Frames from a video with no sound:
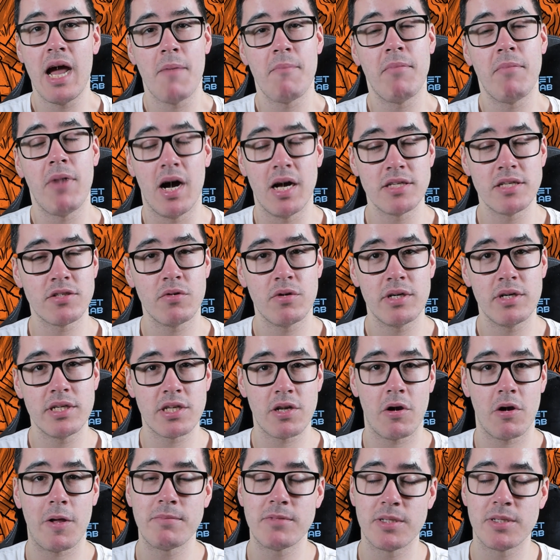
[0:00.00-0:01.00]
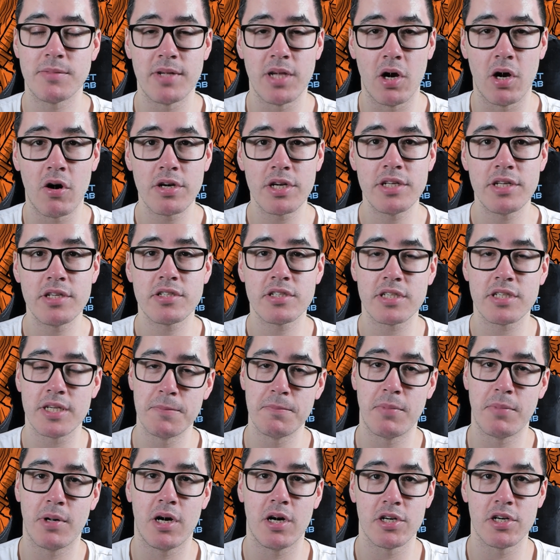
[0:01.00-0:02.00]
But as always, I aim to be honest,
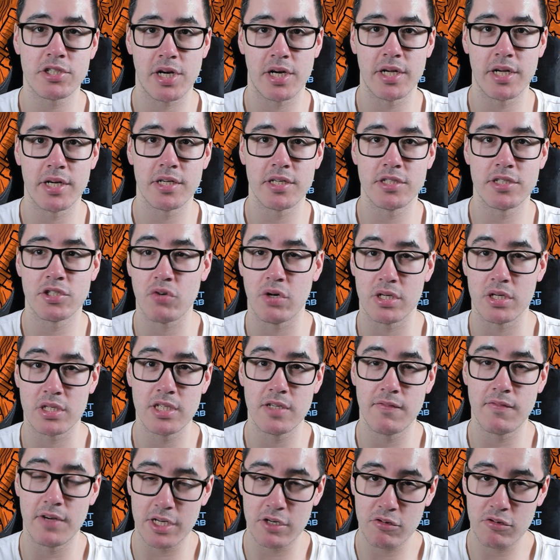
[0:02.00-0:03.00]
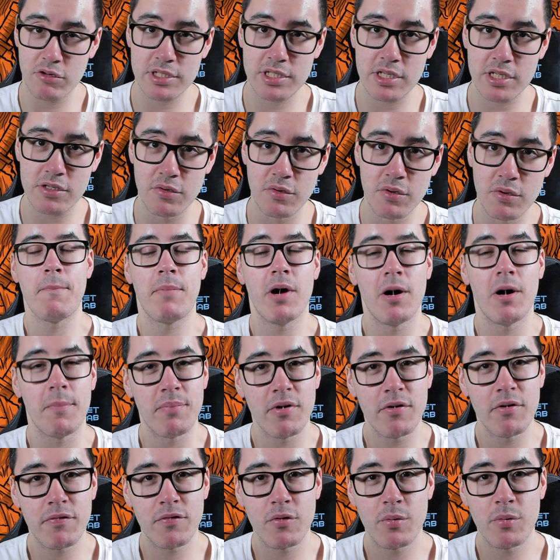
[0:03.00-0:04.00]
impartial and constructively critical. But
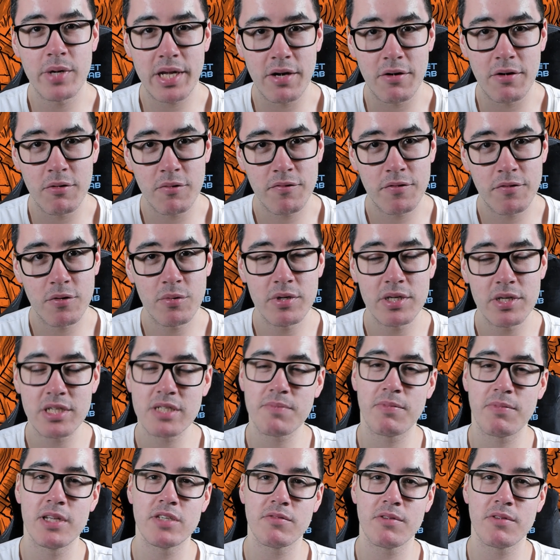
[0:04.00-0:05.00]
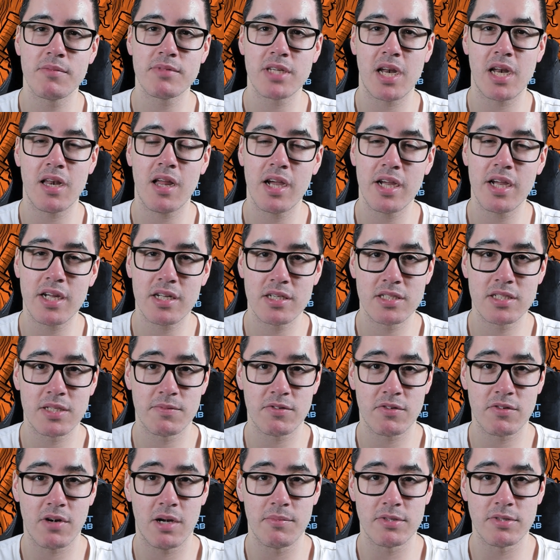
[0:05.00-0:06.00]
before we go forwards, please remember to like and
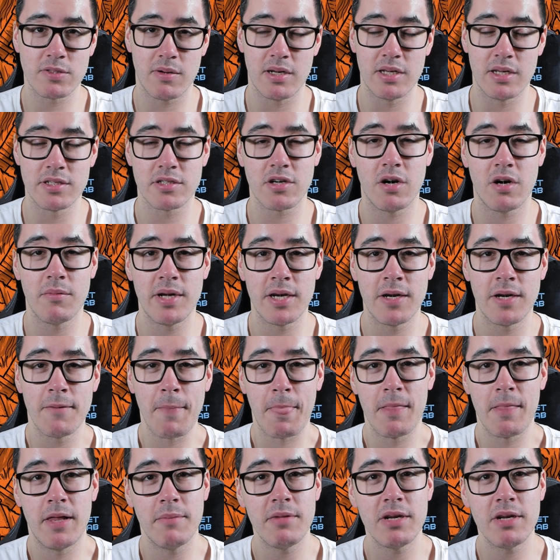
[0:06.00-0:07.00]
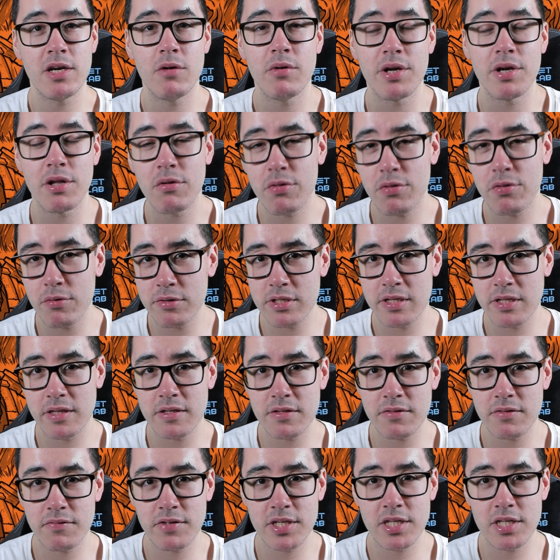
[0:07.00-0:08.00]
subscribe as well as comment. Let me know what you thought of
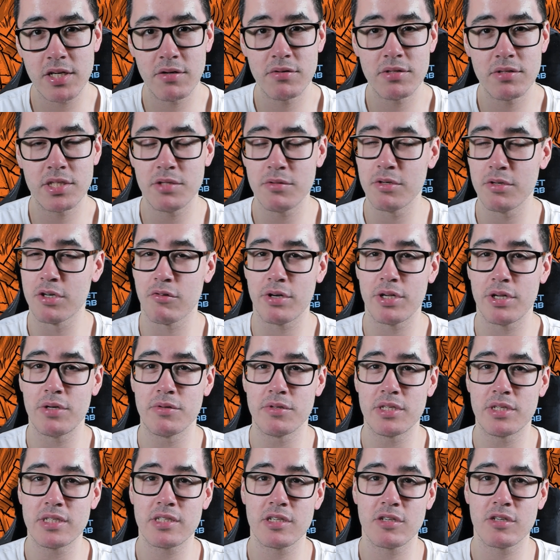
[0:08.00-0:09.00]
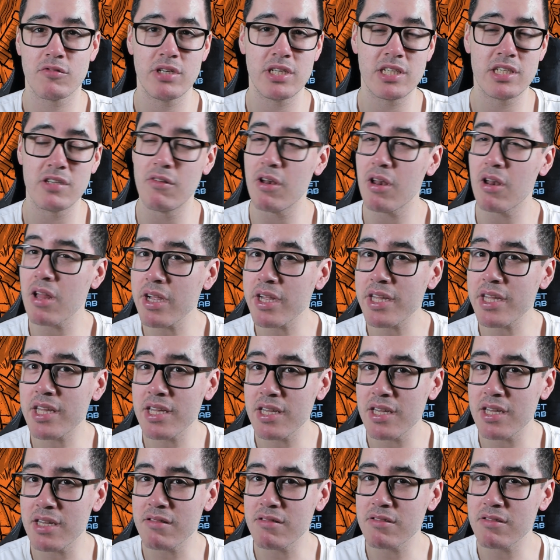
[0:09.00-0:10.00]
this video. Do you agree or disagree? Do you like
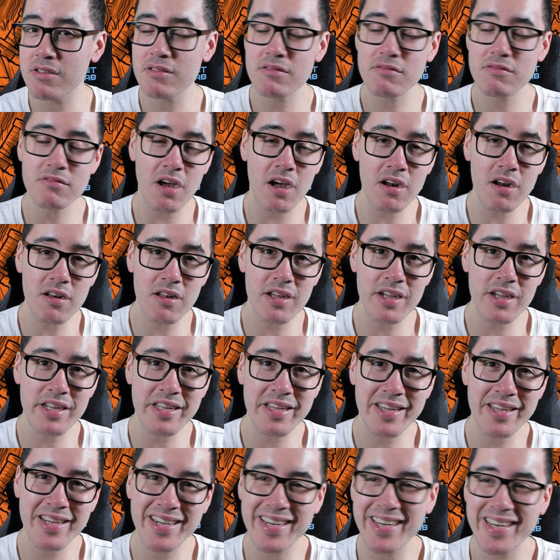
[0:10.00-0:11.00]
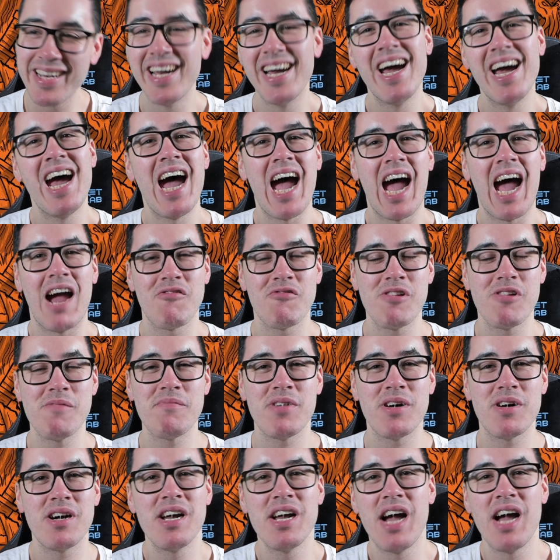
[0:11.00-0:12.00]
it? Unlike it? And
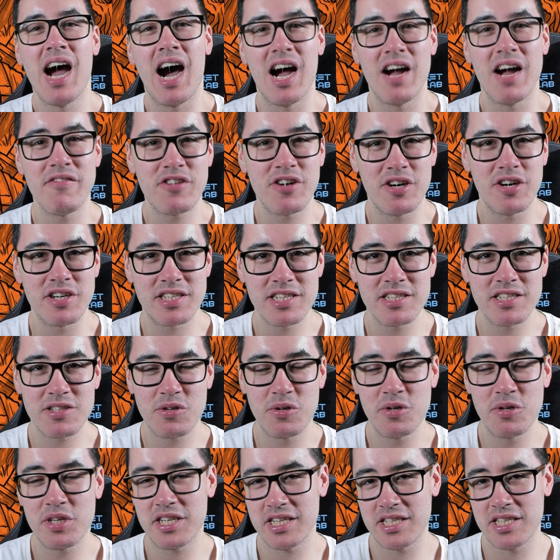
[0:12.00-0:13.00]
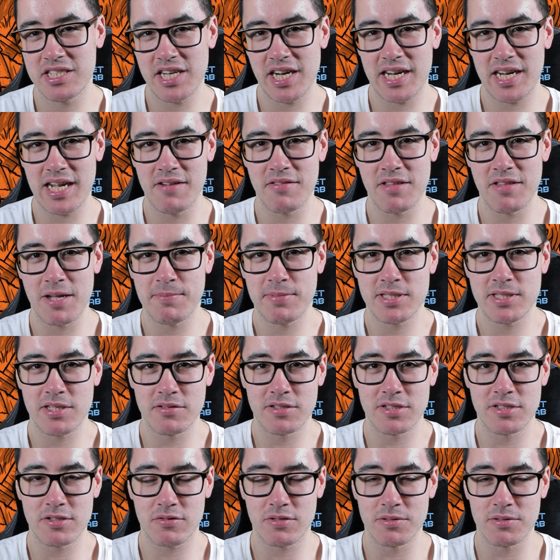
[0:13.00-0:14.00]
remember, I've got a Discord you can check out in the episode
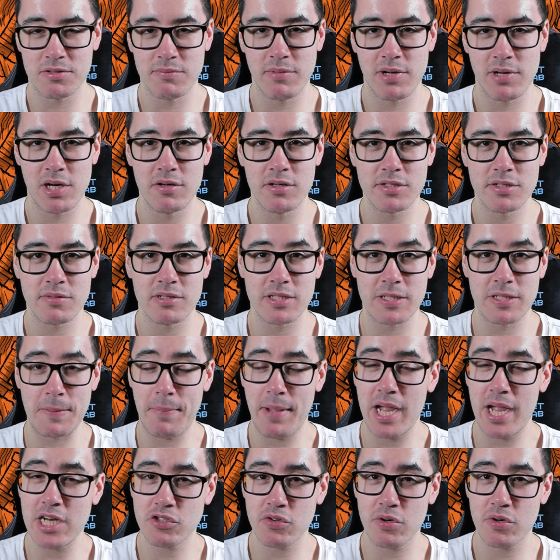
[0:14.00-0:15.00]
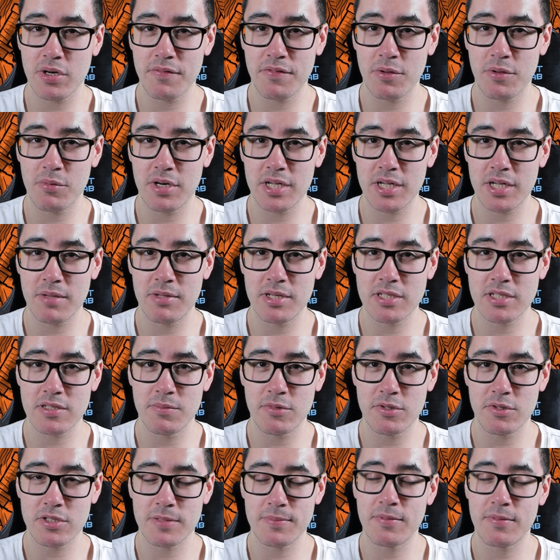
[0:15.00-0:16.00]
description below, as well as a Patreon if you want to give me some
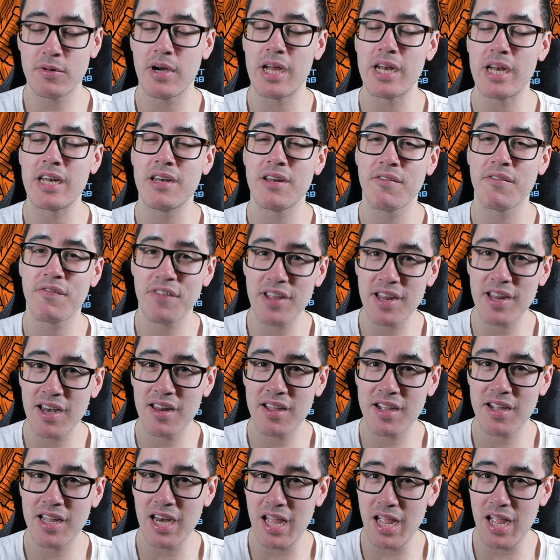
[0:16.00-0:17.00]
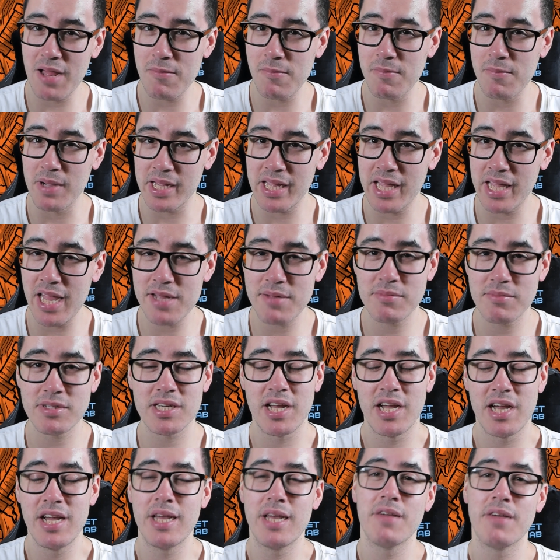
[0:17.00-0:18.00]
more support, and then a affiliate link in Element Games
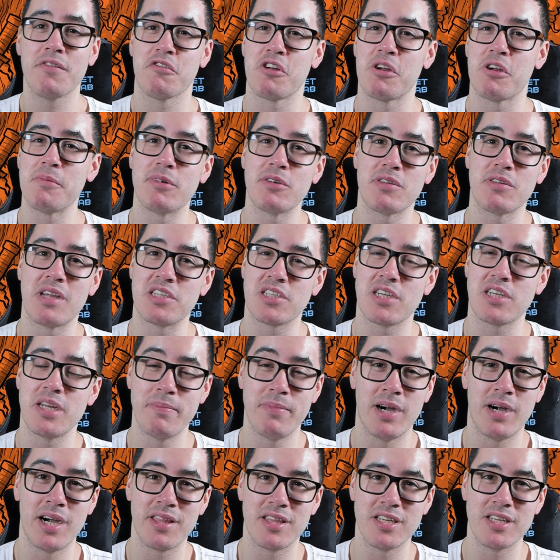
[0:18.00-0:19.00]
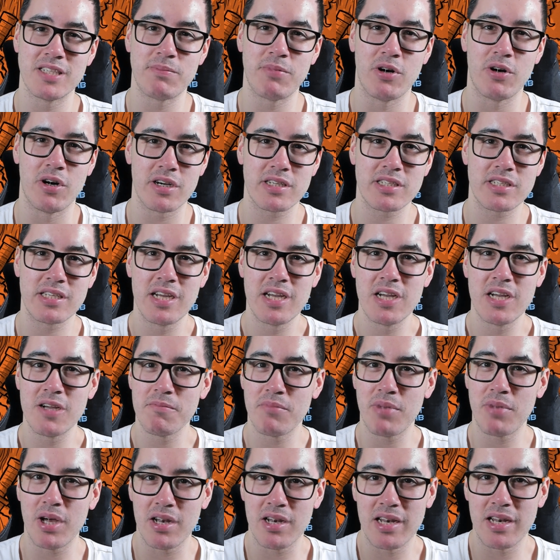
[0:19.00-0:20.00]
if you're able to actually buy this box.
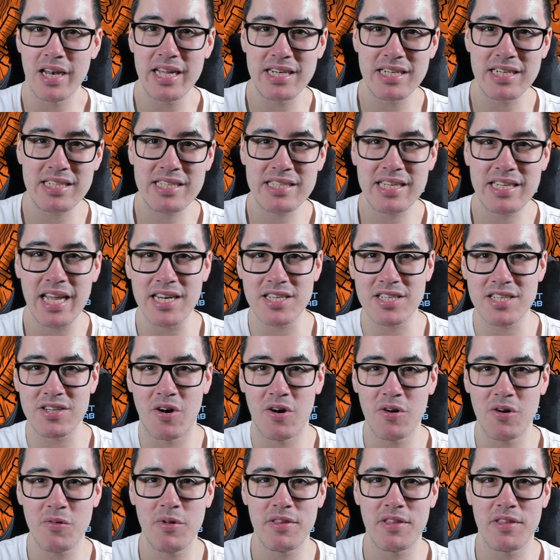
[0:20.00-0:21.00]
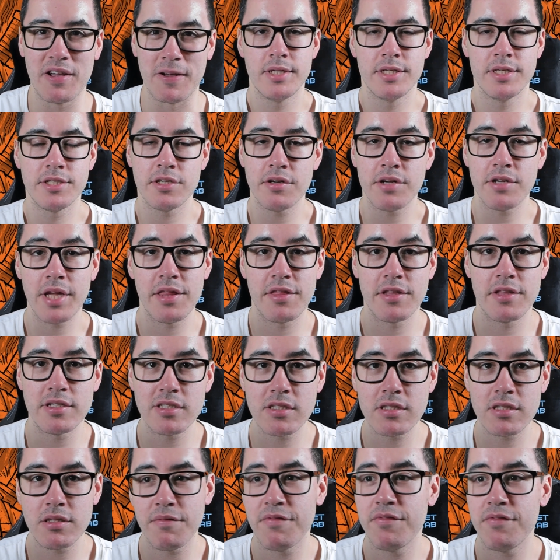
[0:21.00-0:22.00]
But let's get on with it. So yeah, this
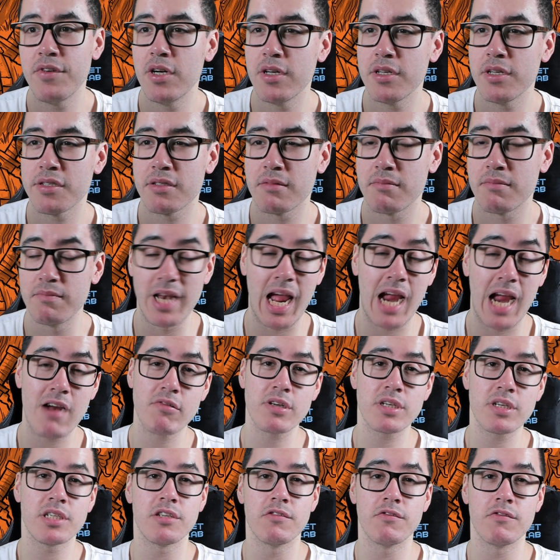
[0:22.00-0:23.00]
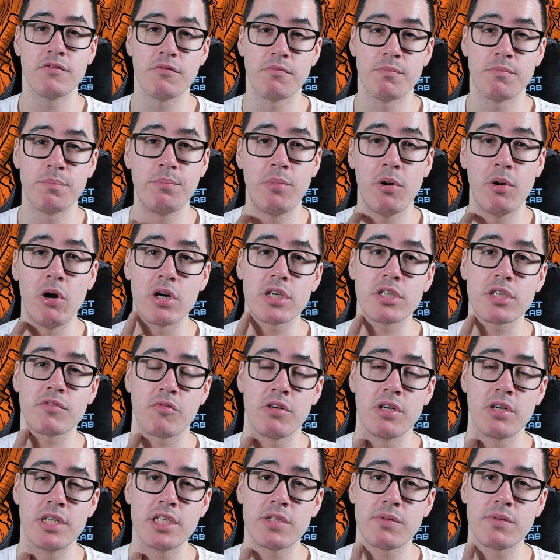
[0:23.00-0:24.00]
is the first narrative box
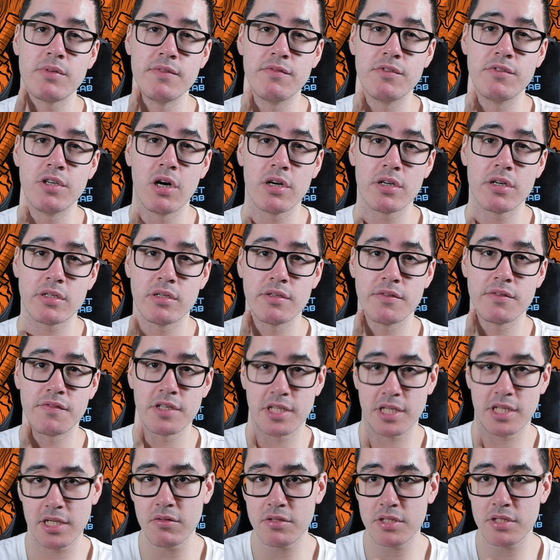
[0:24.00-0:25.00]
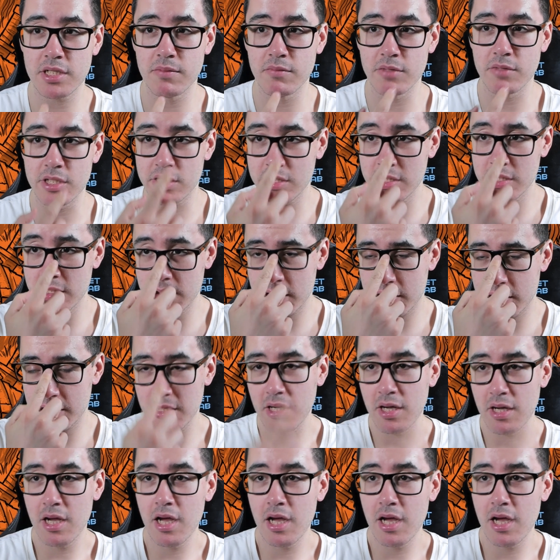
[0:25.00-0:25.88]
release we've gotten for Kill Team, which is